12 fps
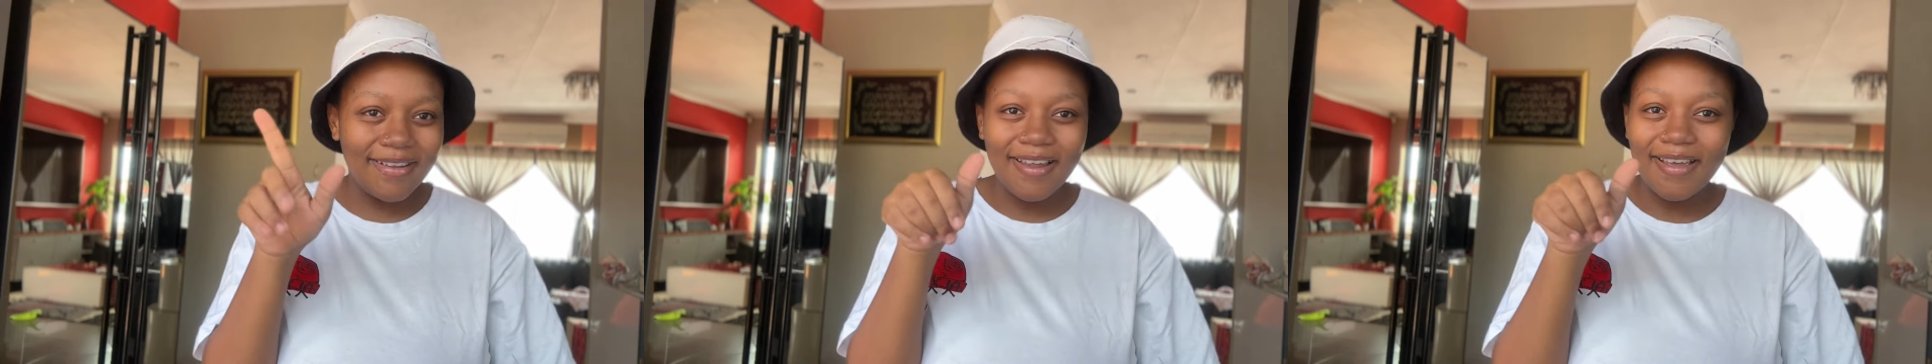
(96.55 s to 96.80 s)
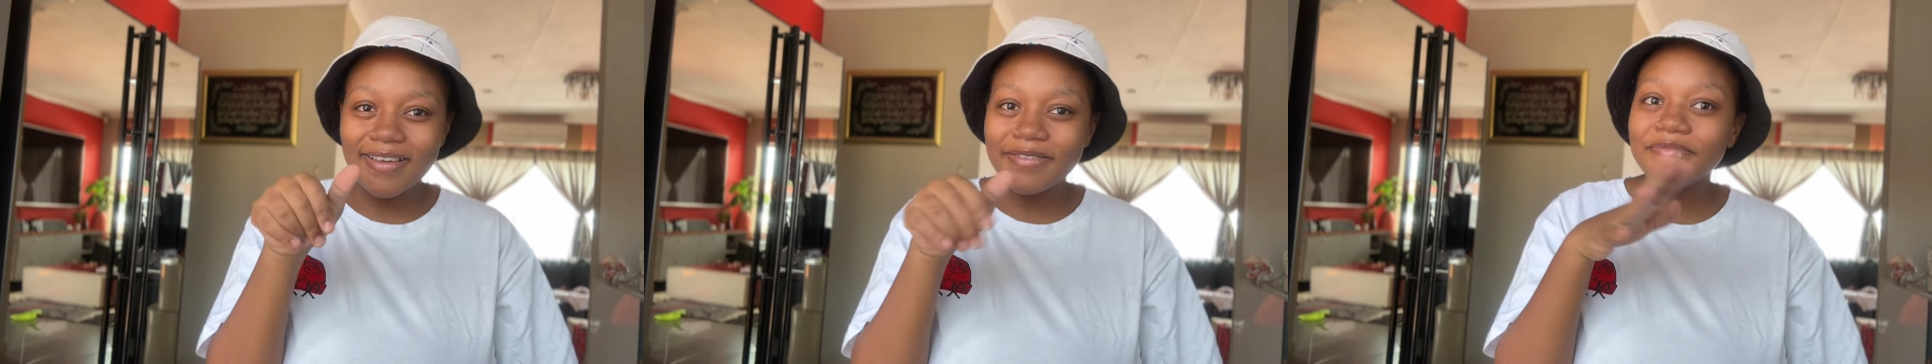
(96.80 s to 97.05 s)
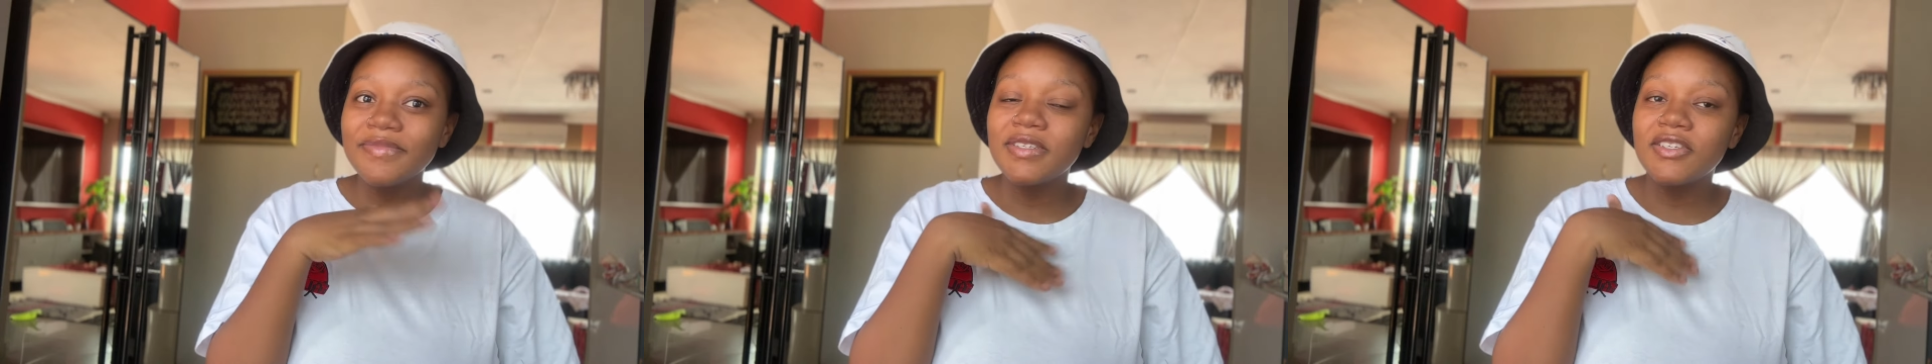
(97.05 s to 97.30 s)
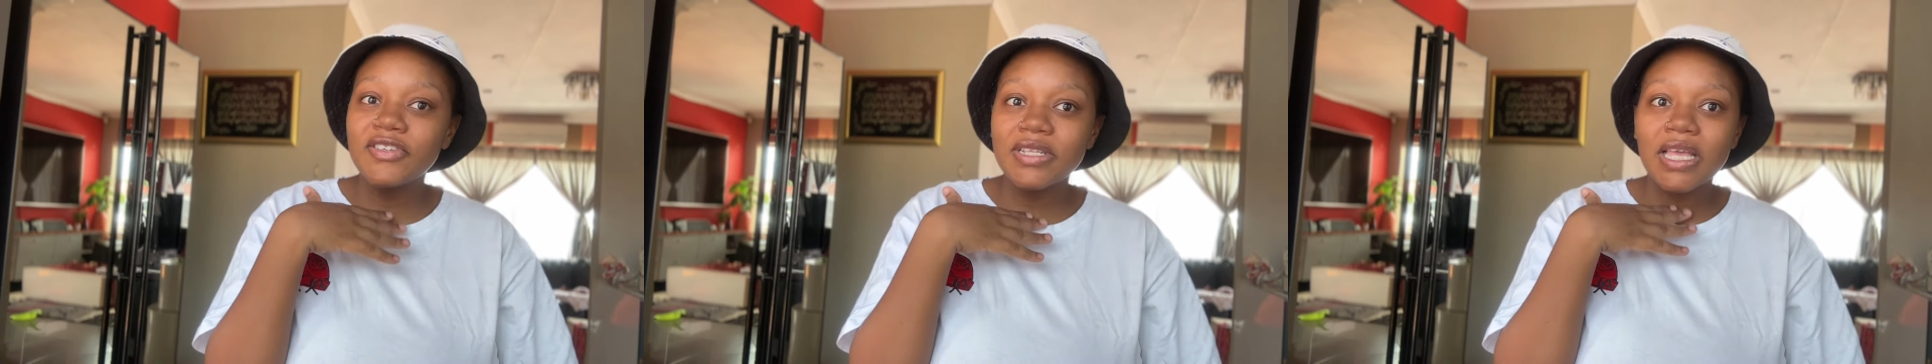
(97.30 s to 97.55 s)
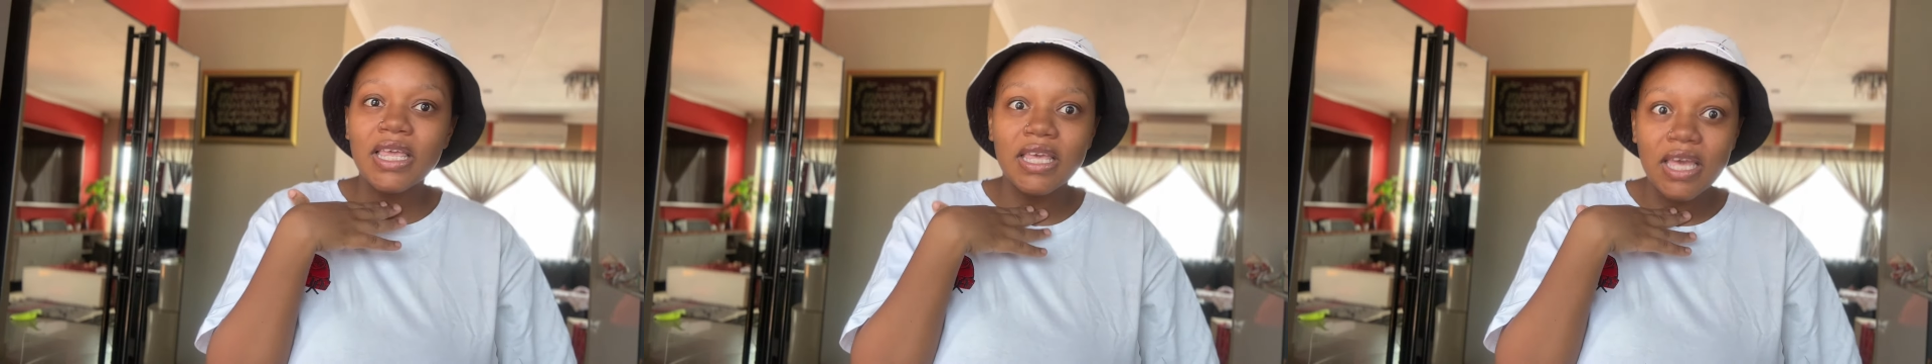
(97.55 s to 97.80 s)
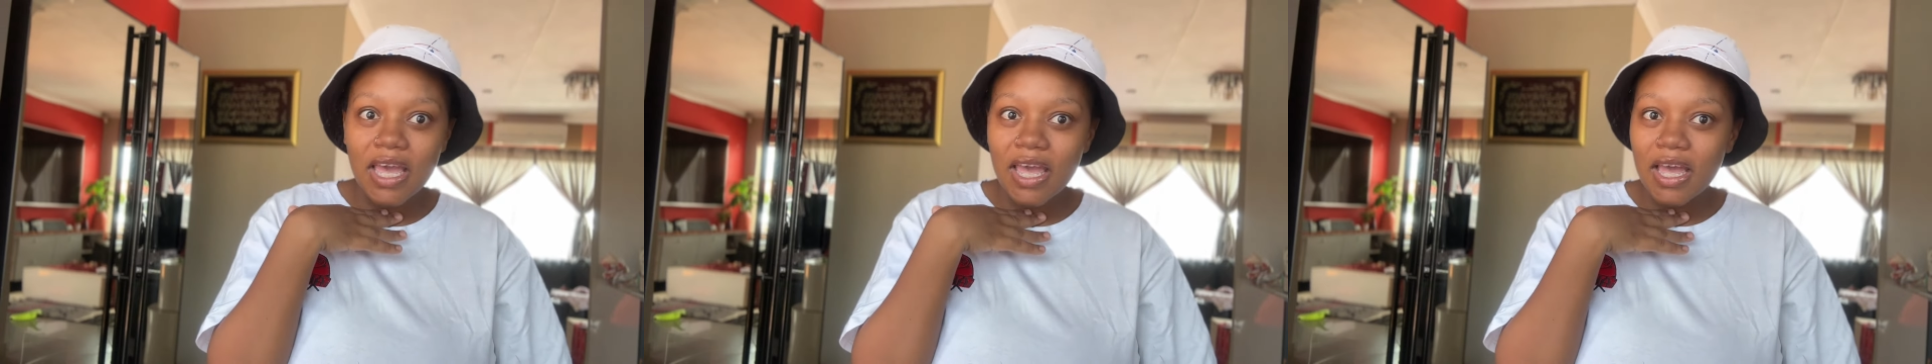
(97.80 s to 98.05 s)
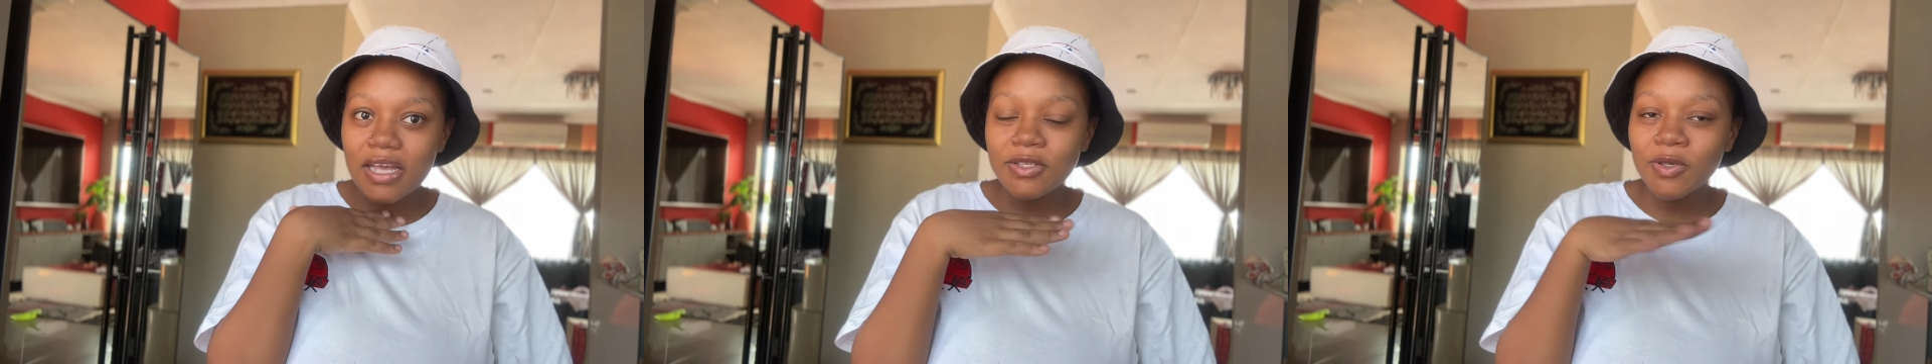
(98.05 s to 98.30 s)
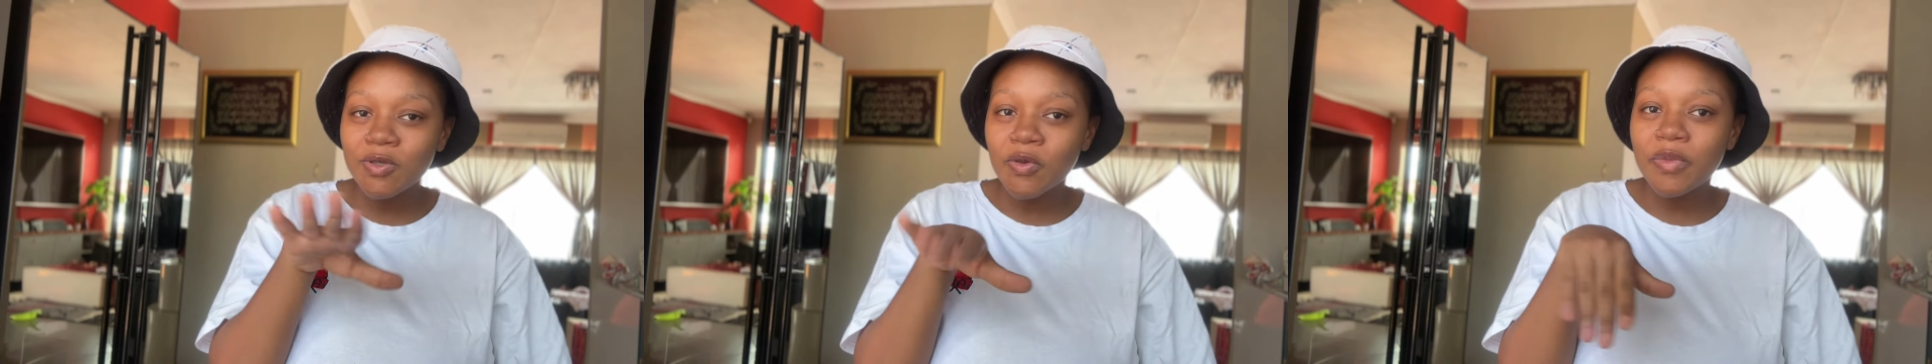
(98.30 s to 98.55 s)
Like, she was like, yeah, I
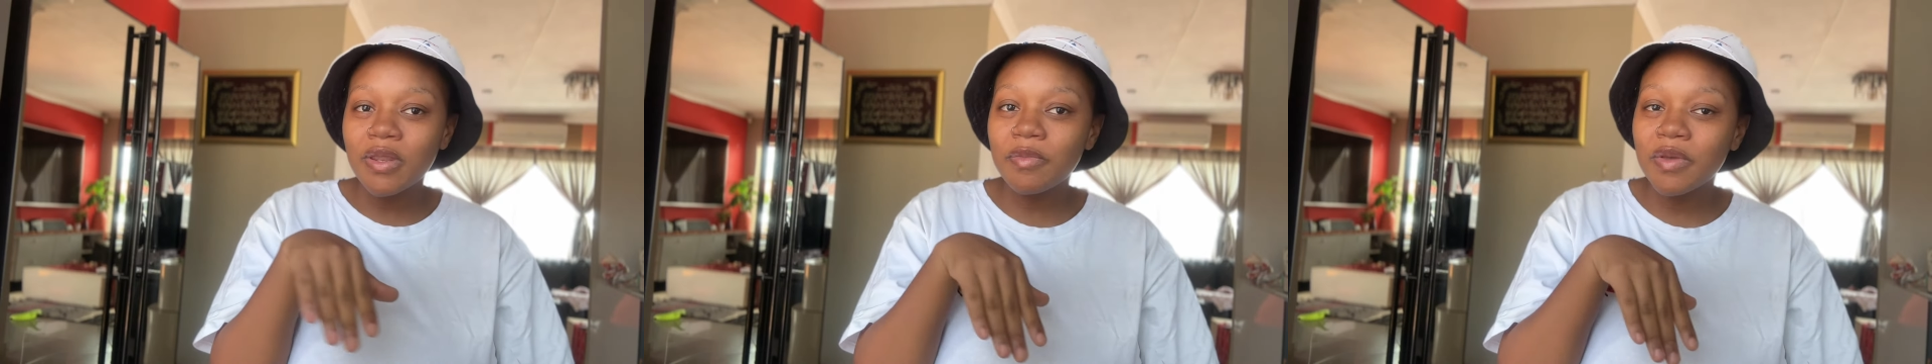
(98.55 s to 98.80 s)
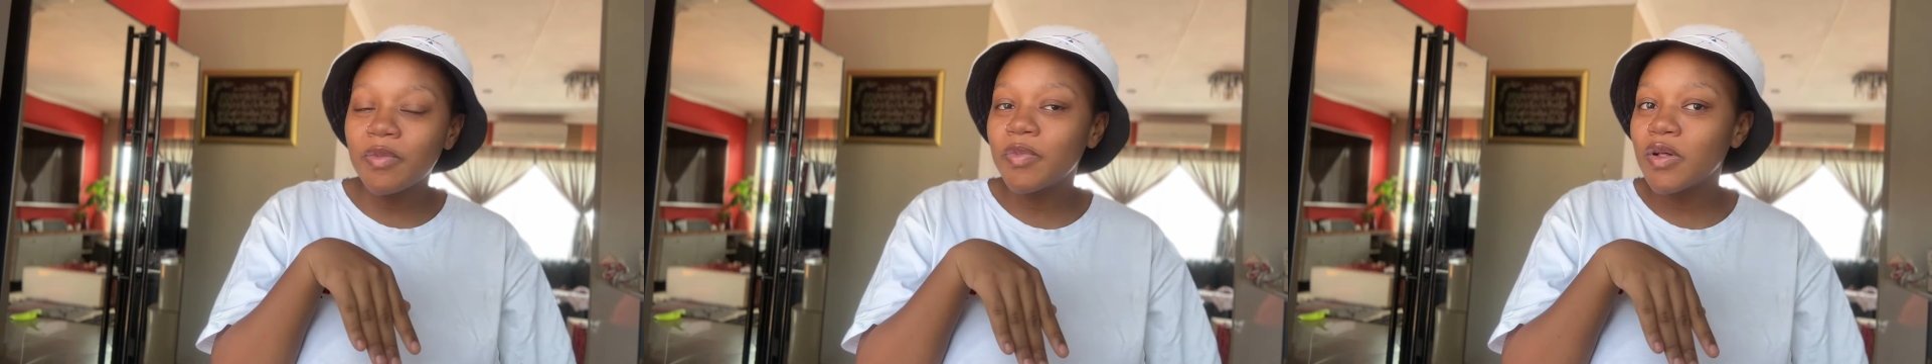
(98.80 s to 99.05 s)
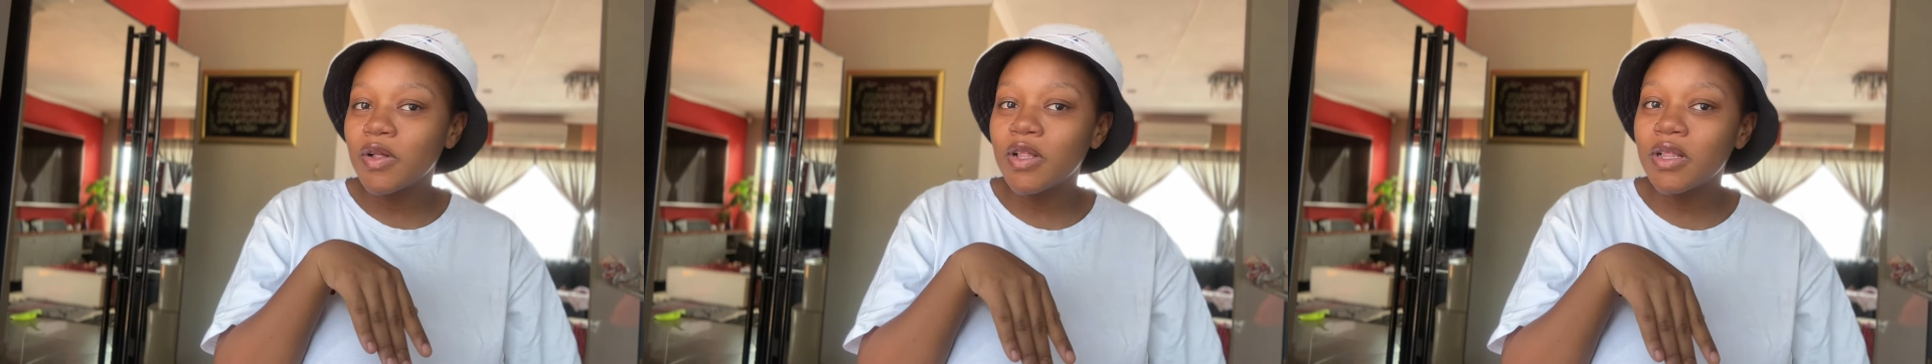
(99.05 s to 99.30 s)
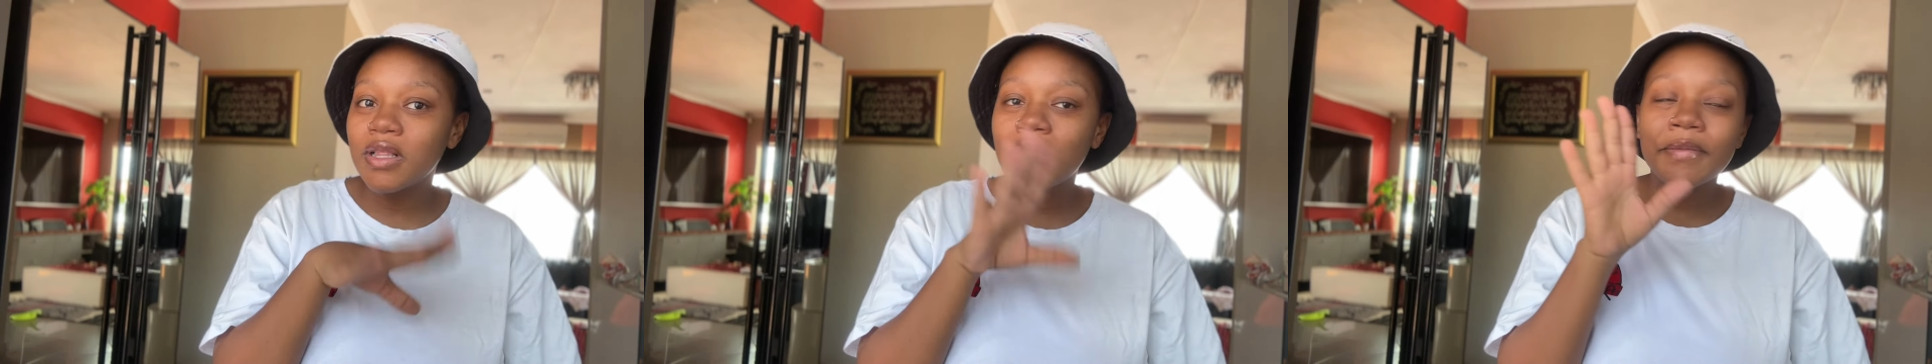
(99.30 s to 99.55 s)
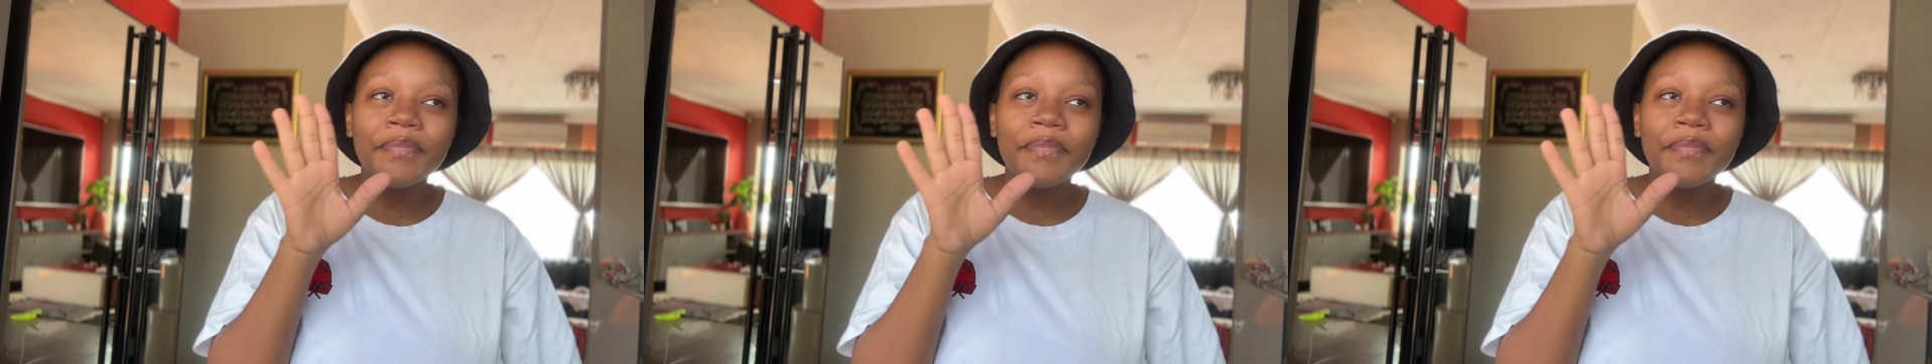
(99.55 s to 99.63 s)
saw so many people